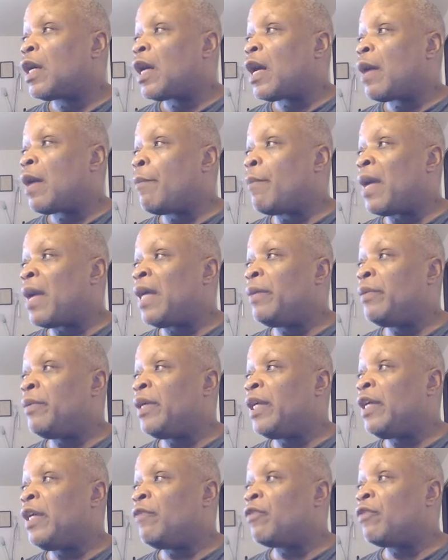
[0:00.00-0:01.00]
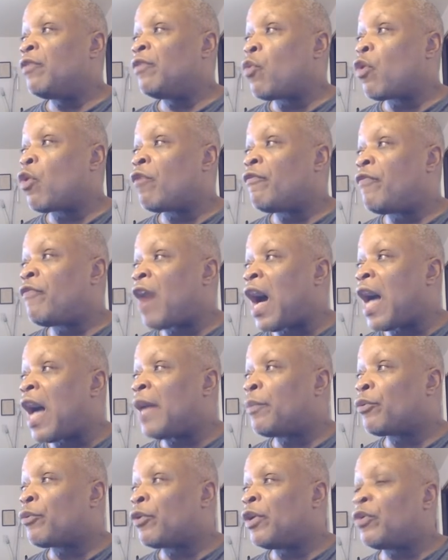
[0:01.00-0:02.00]
maybe even more
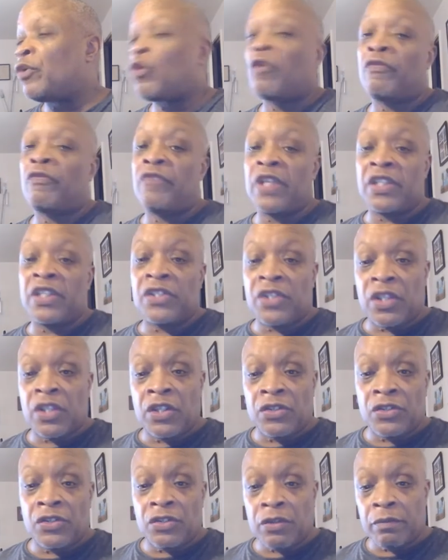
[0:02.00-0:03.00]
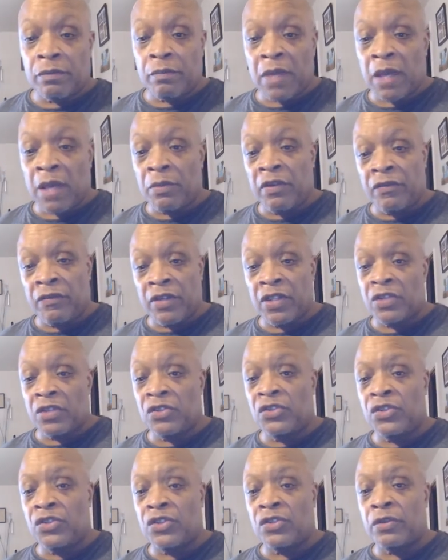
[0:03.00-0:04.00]
vibrant or vintage, maybe
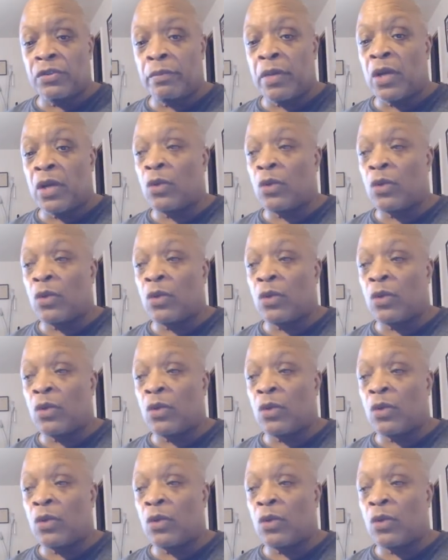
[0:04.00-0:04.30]
vintage is a better